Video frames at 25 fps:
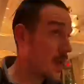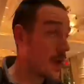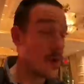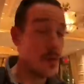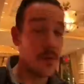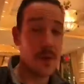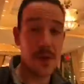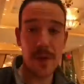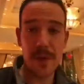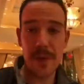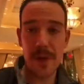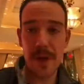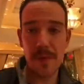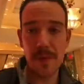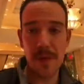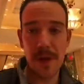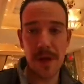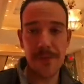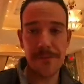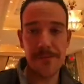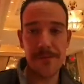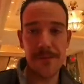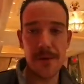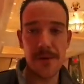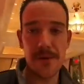When the big
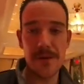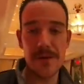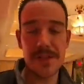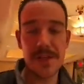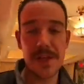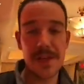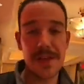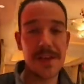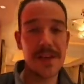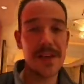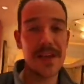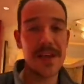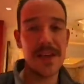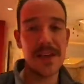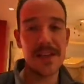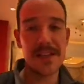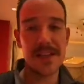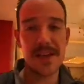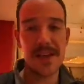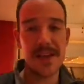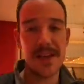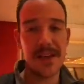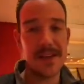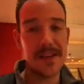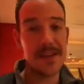blind folds, I think ace
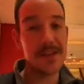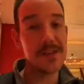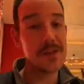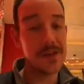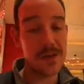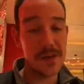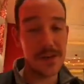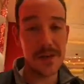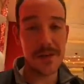high is good